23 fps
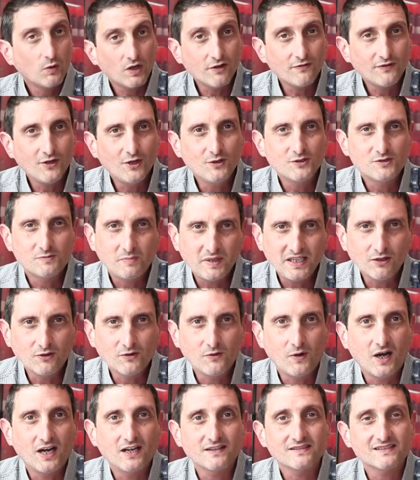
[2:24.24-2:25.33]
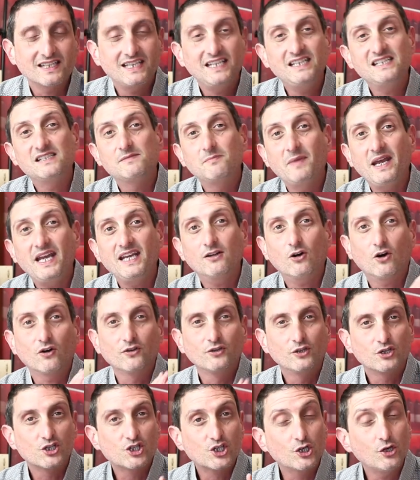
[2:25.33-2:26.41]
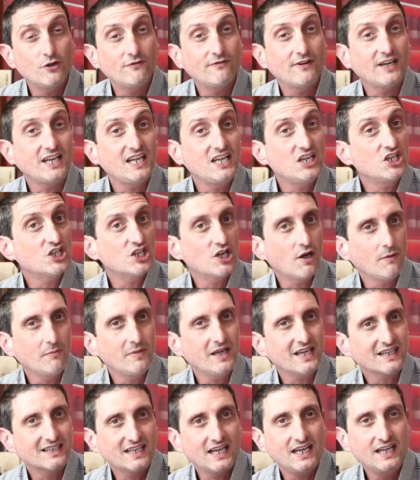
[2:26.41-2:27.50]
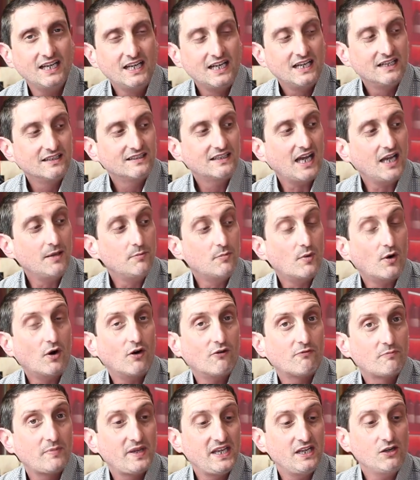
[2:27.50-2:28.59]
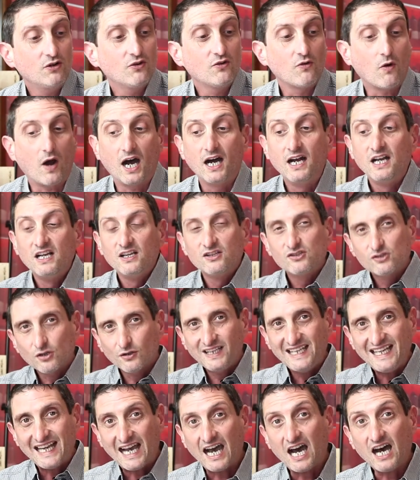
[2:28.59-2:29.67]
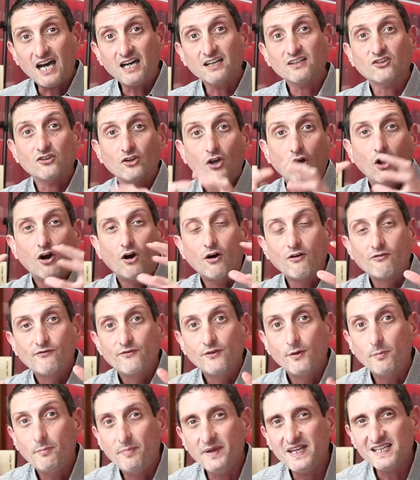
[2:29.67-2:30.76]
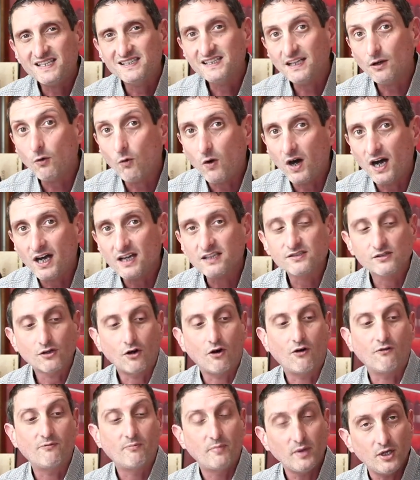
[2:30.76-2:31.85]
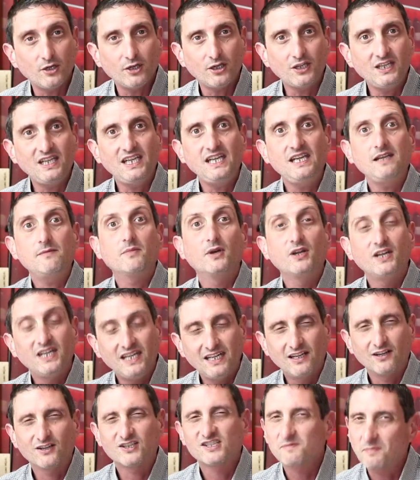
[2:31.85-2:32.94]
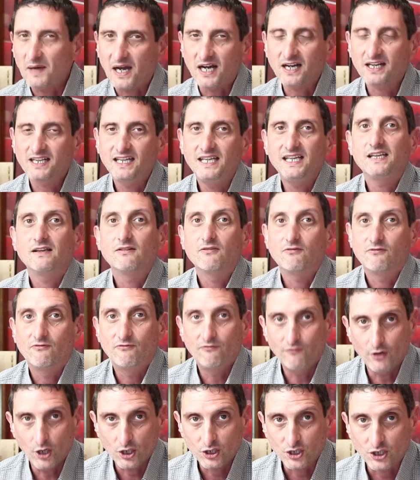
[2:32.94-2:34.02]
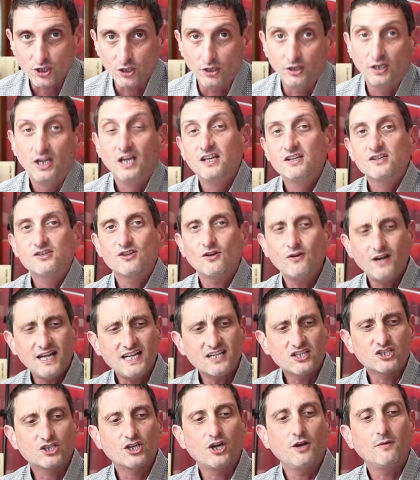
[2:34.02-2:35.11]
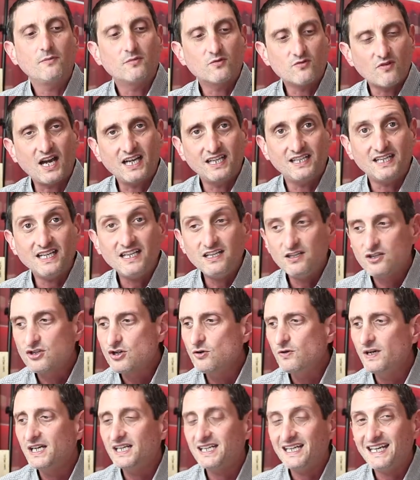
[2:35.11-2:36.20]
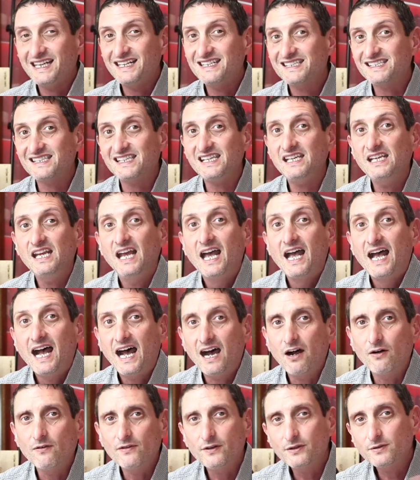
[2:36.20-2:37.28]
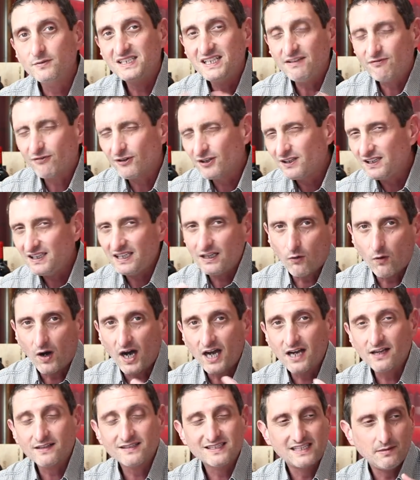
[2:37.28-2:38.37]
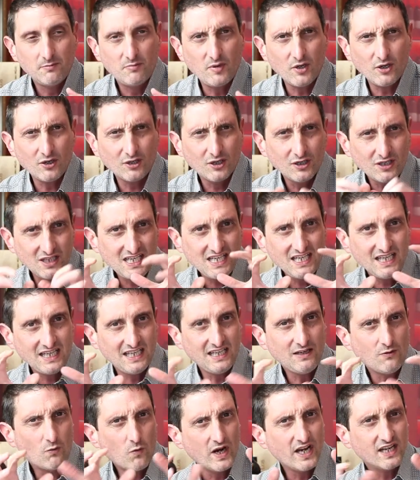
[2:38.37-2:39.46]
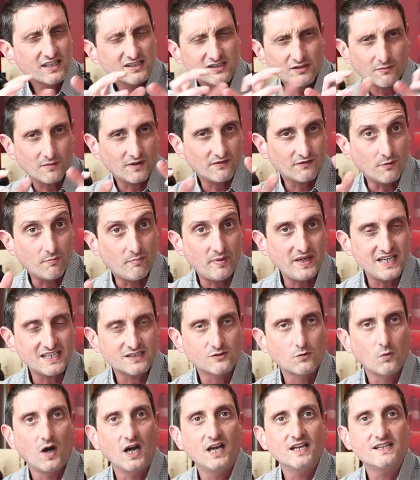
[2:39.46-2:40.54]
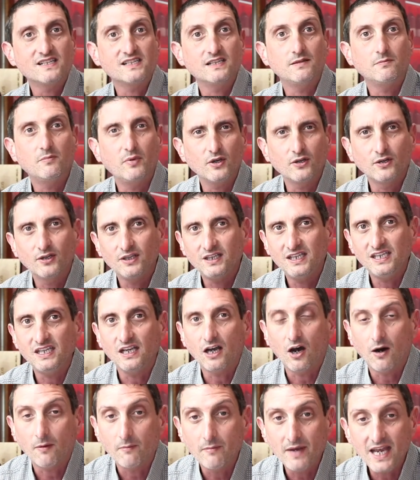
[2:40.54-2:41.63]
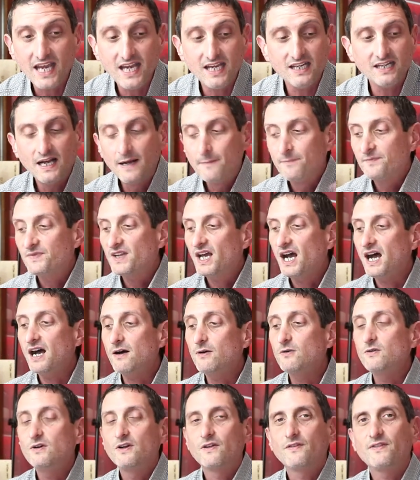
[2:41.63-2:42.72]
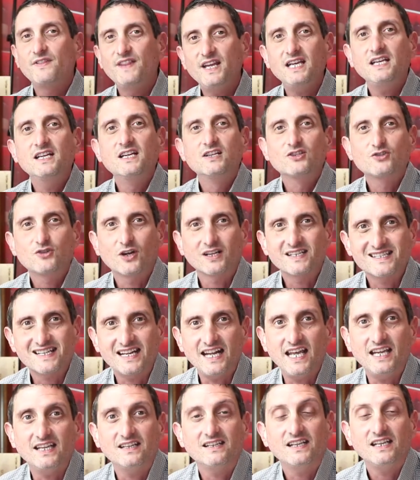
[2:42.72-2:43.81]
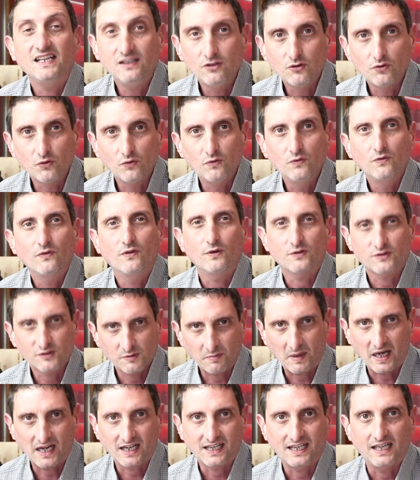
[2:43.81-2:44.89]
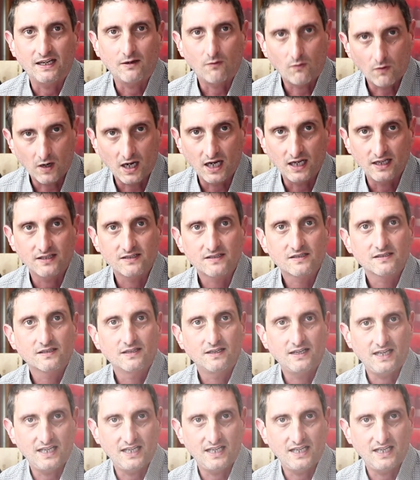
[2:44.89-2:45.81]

One of those Pinot Noirs is made on a Gevrey-Chambertin type of Pinot Noir. So the heart of the best terroirs of Burgundy, but in a sparkling version. So let's jump right into it and see how the different terroirs in Burgundy, in where some of the best wines in Burgundy are made, how they translate into those sparkling wines.